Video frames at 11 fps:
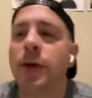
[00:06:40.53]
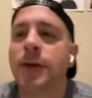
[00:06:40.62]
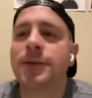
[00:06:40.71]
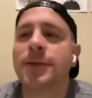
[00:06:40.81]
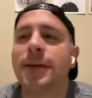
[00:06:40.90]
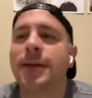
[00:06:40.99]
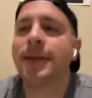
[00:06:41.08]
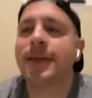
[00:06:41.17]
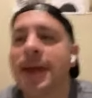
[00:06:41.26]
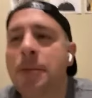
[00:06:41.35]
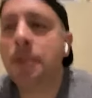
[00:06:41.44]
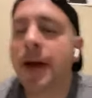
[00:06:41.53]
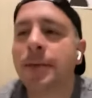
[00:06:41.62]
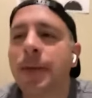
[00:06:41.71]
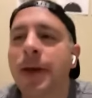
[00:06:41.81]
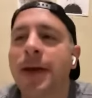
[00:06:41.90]
What's the
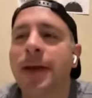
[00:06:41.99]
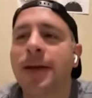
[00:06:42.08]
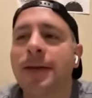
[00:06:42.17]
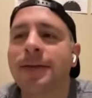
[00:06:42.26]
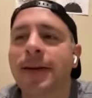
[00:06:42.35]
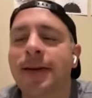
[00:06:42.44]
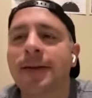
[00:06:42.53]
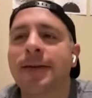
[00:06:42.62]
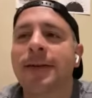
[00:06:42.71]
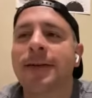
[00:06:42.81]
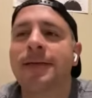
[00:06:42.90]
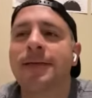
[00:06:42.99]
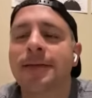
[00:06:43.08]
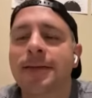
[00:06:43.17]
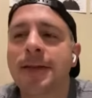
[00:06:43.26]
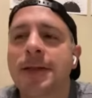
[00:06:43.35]
impact been kind of
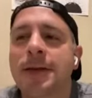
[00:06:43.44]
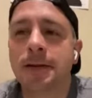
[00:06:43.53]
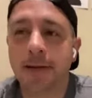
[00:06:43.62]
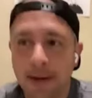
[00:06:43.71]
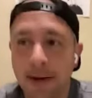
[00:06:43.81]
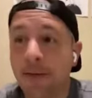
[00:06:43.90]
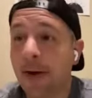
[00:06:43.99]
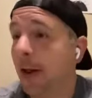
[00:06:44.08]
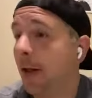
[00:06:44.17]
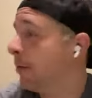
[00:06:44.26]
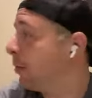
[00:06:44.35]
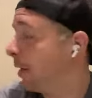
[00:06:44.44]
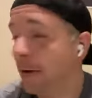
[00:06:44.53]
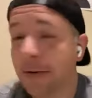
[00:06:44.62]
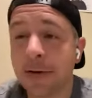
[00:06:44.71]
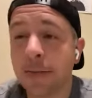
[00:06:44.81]
in the intervening 4
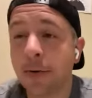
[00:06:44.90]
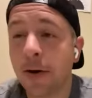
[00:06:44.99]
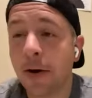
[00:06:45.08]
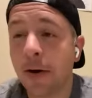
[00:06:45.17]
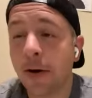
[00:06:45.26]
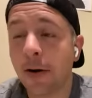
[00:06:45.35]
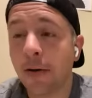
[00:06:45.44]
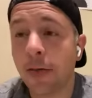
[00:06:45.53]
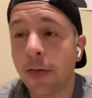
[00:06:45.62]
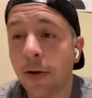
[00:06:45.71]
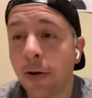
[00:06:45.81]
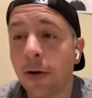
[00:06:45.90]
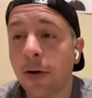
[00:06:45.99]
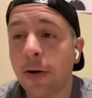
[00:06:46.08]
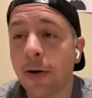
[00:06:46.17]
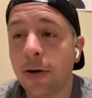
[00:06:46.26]
years since we're on our
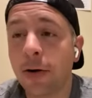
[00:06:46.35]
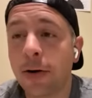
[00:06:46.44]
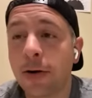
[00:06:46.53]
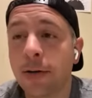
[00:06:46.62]
third